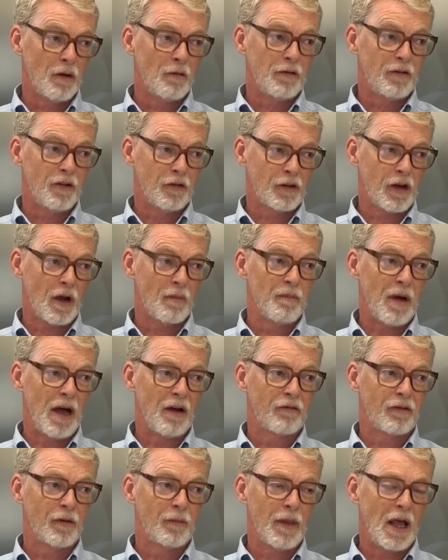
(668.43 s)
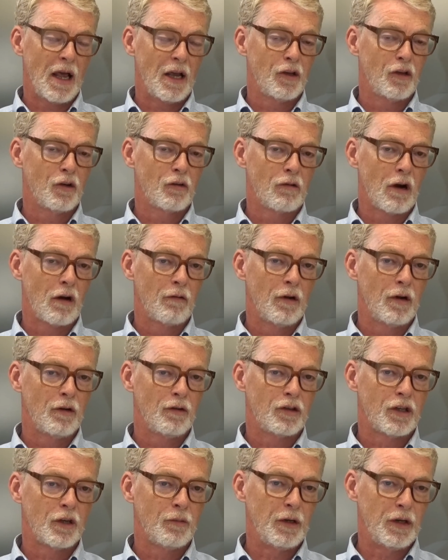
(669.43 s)
We've just come back from that, Euro
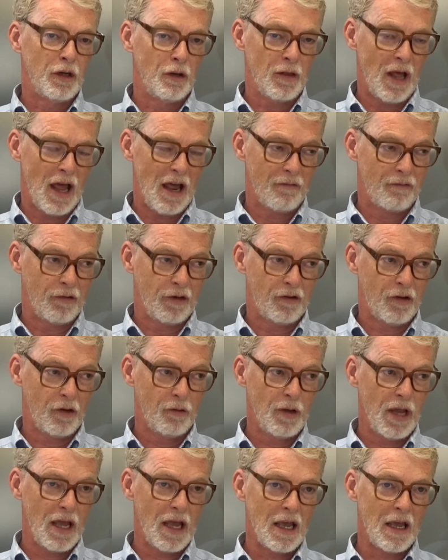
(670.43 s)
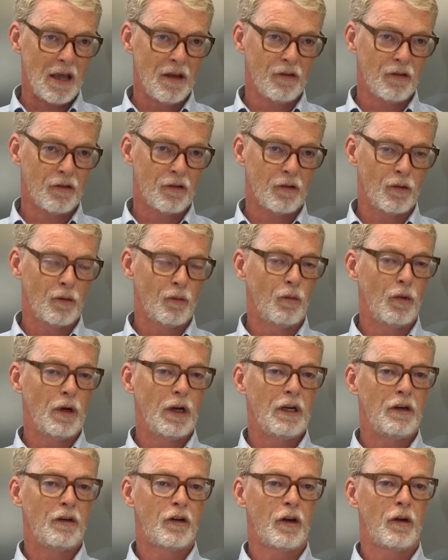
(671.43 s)
Luci. We do that every 2 years.
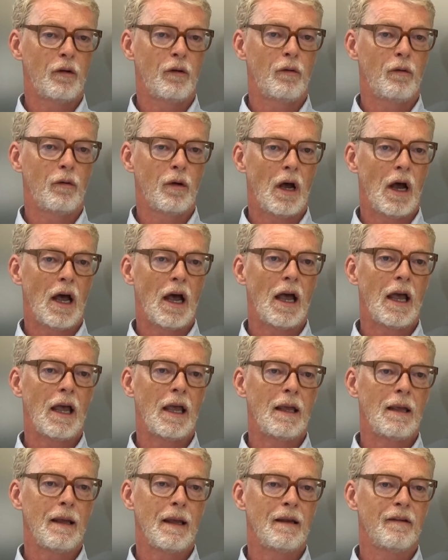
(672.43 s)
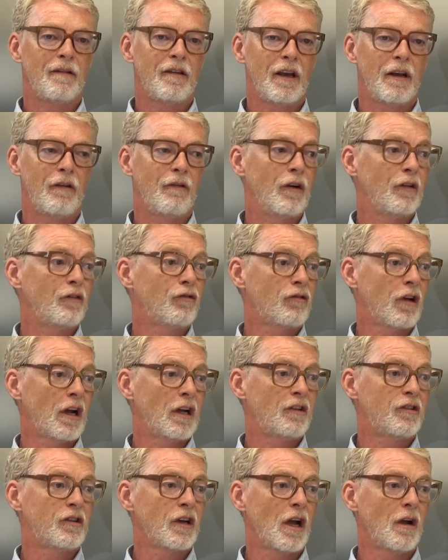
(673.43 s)
We do a interiors
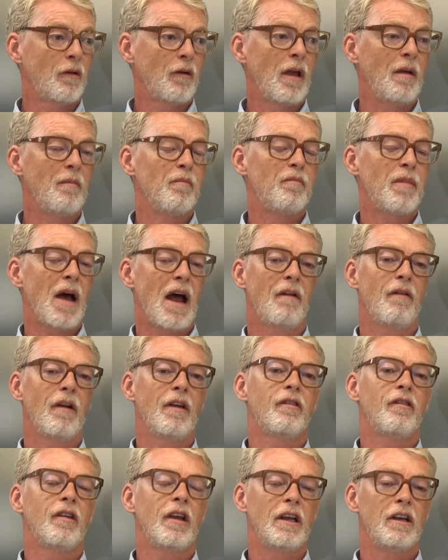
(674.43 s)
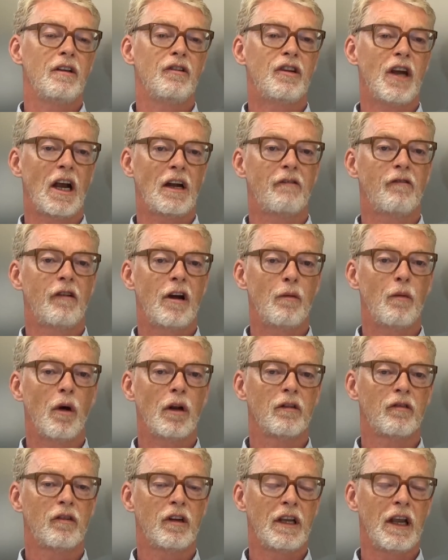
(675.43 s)
trade show in Paris in January
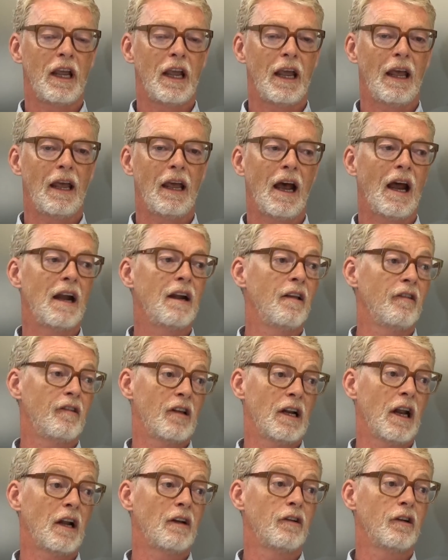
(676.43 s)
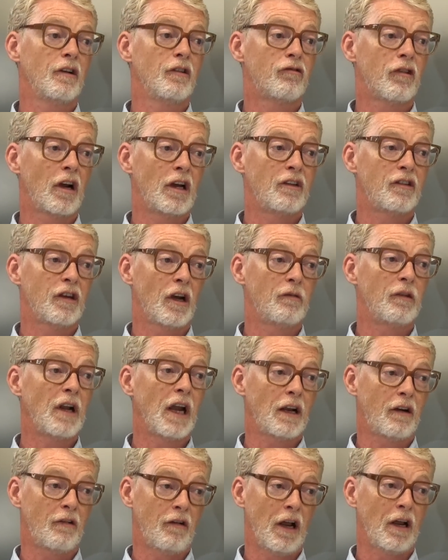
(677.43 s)
once a year, and there's a London trade show,
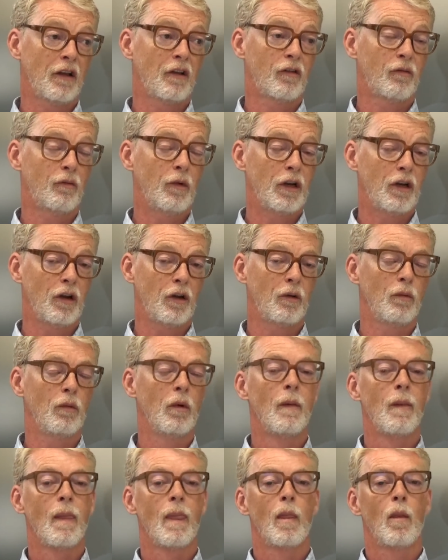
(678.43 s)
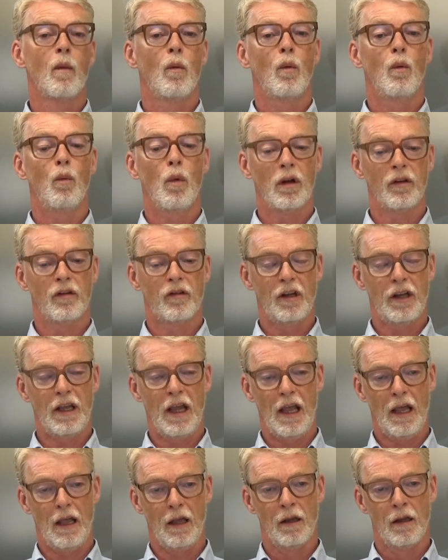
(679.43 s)
Decorex, we do once a
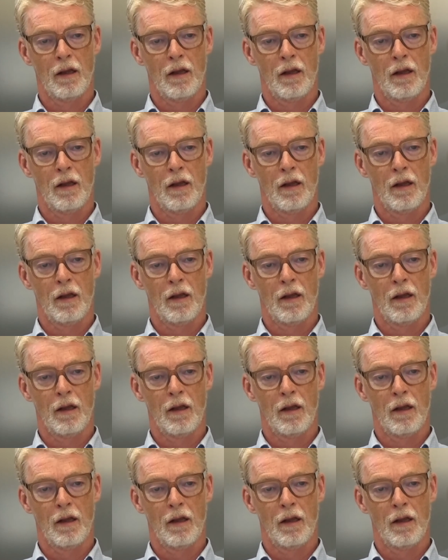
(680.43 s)
year.